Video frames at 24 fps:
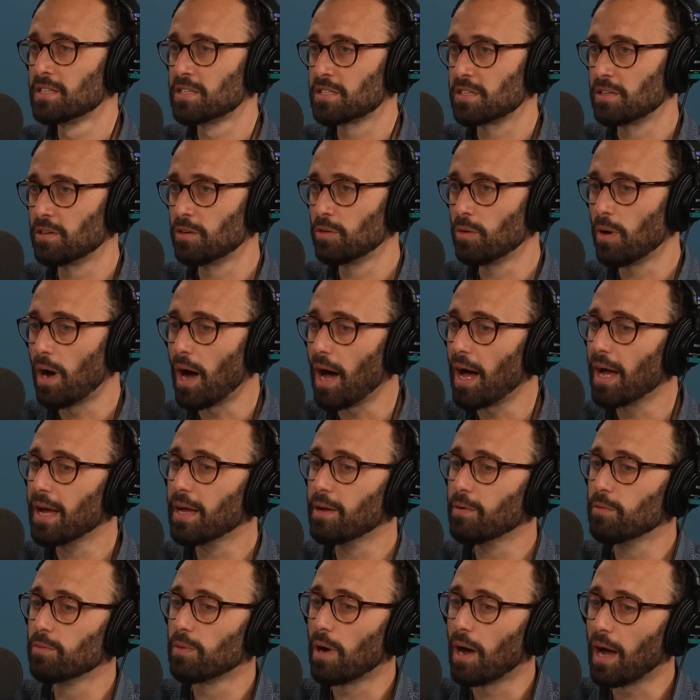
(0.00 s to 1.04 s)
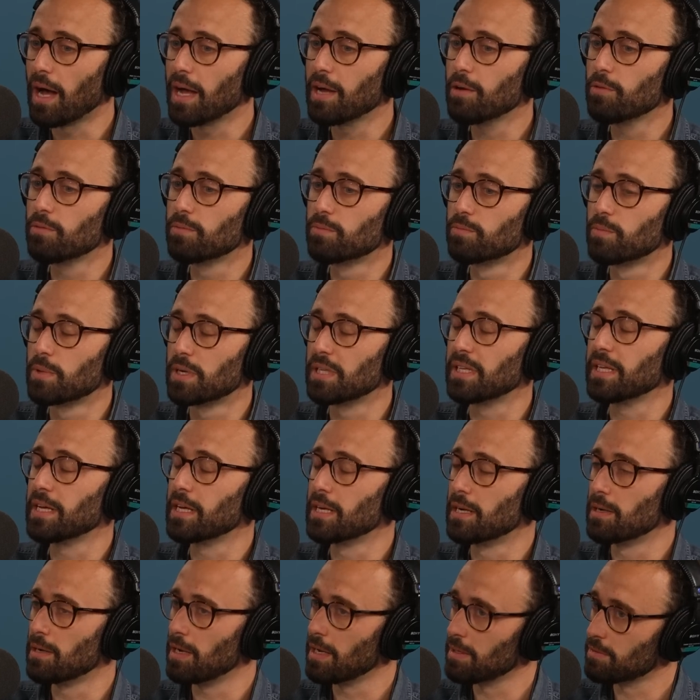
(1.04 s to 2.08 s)
So I'm really
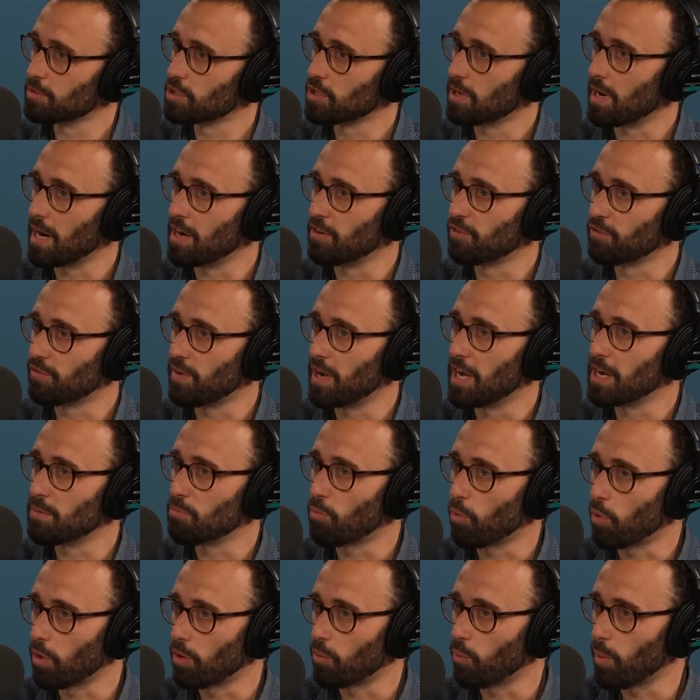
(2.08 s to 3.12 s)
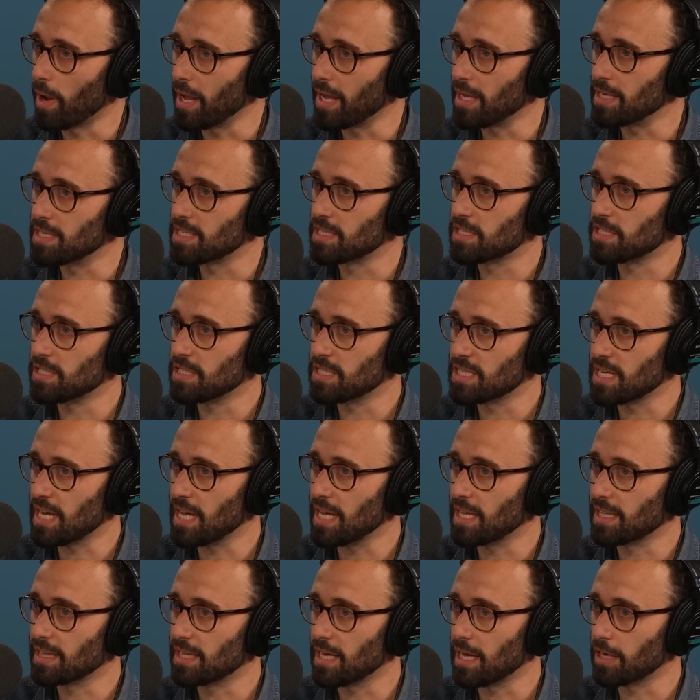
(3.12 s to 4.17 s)
going to try to find more ways to
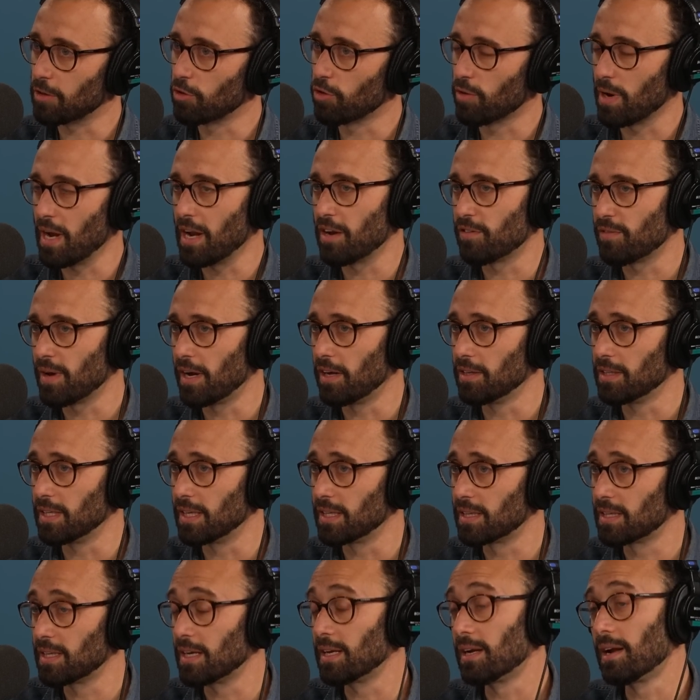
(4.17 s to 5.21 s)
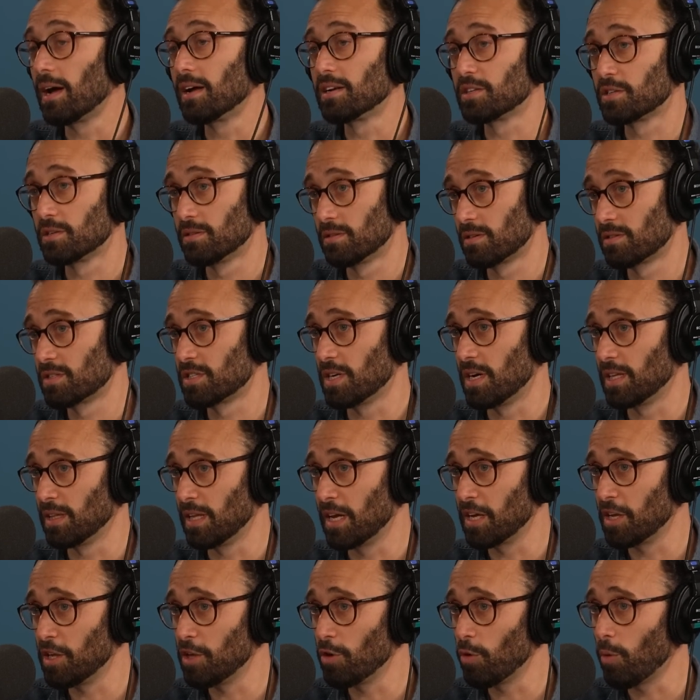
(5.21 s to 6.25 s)
take that creative outlet that, Jon,
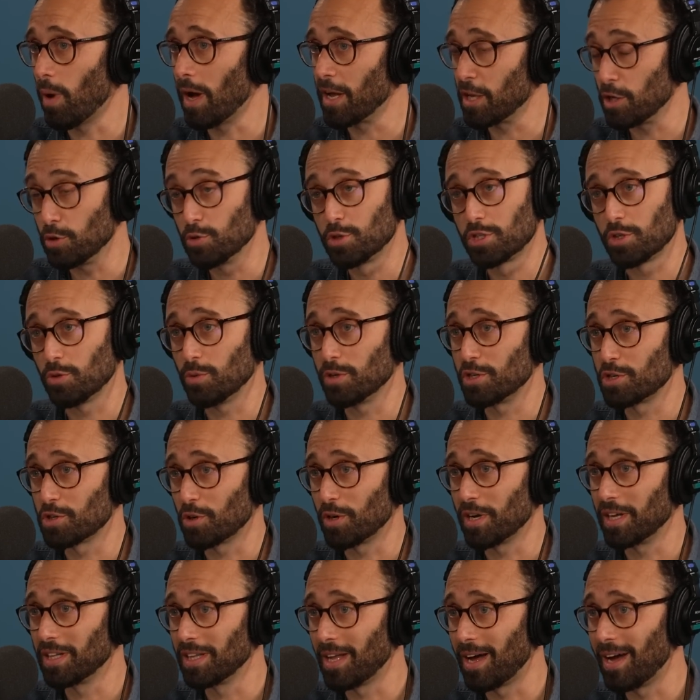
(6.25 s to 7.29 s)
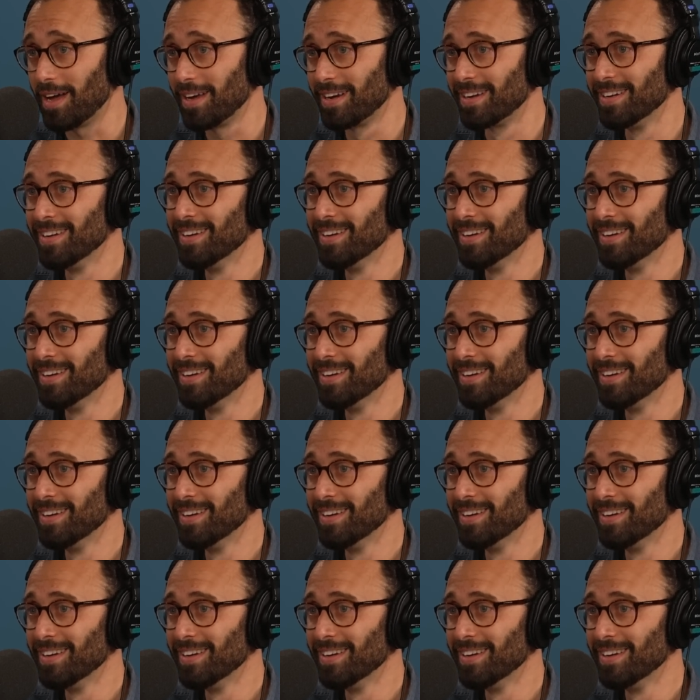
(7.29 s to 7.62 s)
like you, I used to enjoy a lot